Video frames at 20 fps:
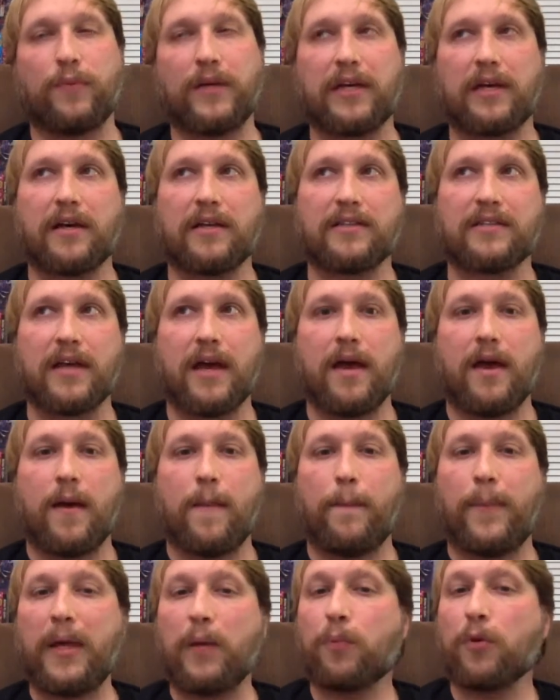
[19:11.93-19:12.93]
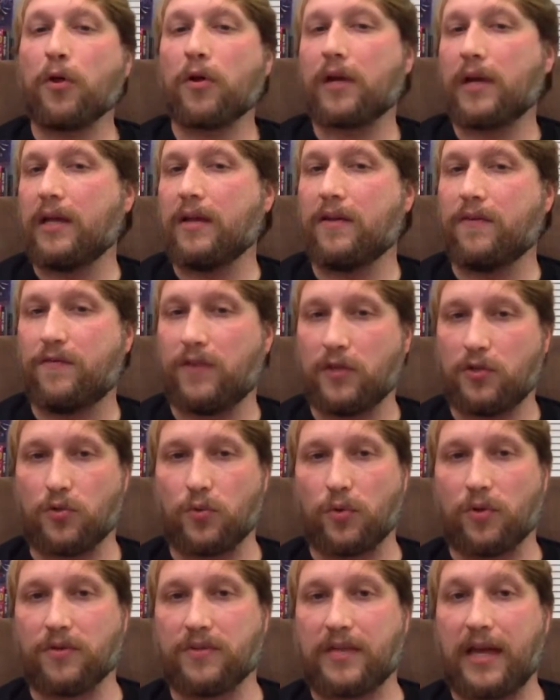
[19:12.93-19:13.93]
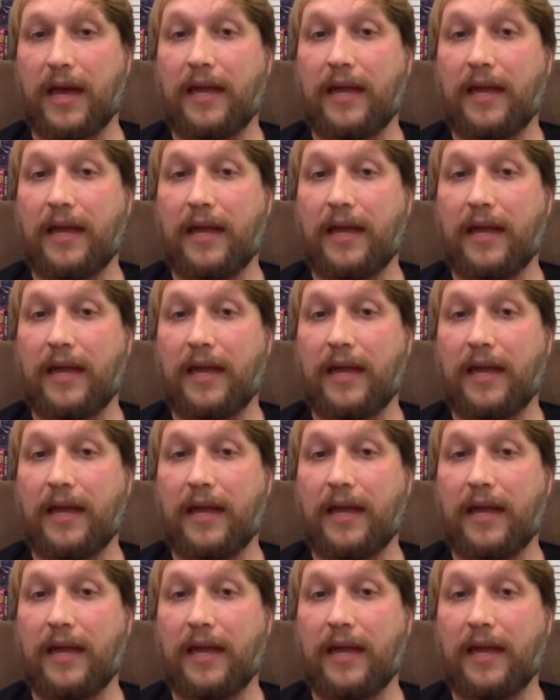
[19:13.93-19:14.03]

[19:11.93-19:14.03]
because people are individuals.